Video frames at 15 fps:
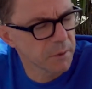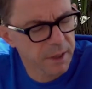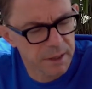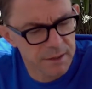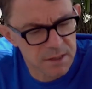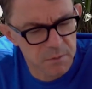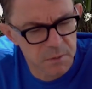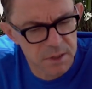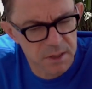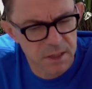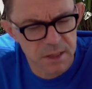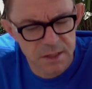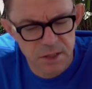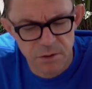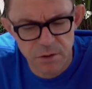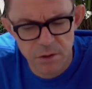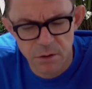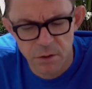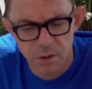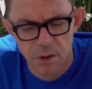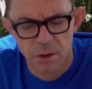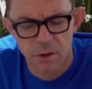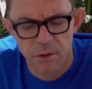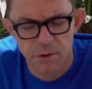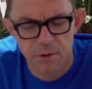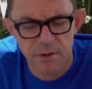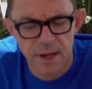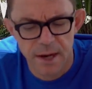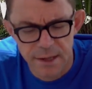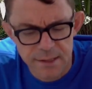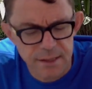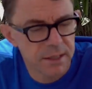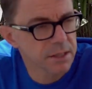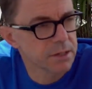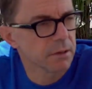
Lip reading: customers, and it's through that listening